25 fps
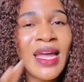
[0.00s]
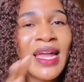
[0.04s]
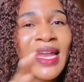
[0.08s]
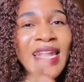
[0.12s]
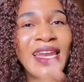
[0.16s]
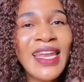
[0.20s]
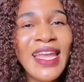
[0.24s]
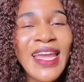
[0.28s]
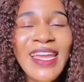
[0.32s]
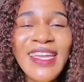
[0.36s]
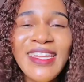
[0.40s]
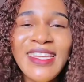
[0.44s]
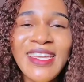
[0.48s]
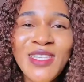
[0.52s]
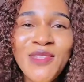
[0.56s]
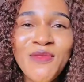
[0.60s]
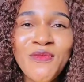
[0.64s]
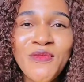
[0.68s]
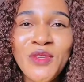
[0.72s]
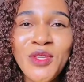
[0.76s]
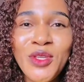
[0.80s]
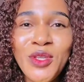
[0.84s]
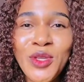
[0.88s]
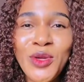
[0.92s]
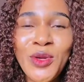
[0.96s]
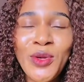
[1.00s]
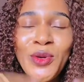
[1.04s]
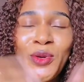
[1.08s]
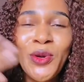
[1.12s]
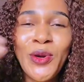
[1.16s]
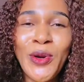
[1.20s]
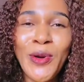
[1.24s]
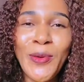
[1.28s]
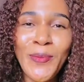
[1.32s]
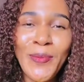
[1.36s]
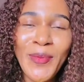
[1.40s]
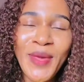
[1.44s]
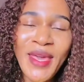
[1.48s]
Like this video,
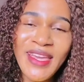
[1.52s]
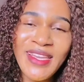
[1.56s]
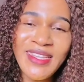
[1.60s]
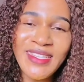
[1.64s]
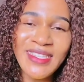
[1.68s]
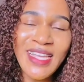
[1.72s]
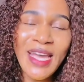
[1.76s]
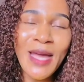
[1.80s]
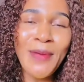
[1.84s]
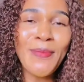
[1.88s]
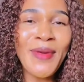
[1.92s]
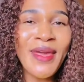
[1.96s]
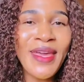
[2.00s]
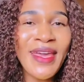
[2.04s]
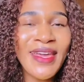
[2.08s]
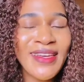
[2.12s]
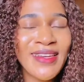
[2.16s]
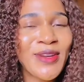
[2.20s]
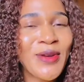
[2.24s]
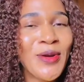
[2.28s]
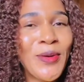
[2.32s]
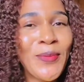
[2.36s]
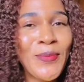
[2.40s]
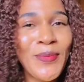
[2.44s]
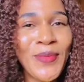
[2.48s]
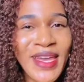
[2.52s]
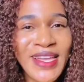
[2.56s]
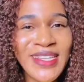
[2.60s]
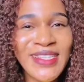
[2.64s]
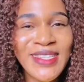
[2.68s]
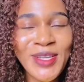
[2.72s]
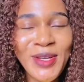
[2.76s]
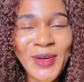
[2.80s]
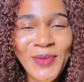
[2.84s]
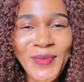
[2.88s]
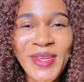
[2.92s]
comment, I beg, comment.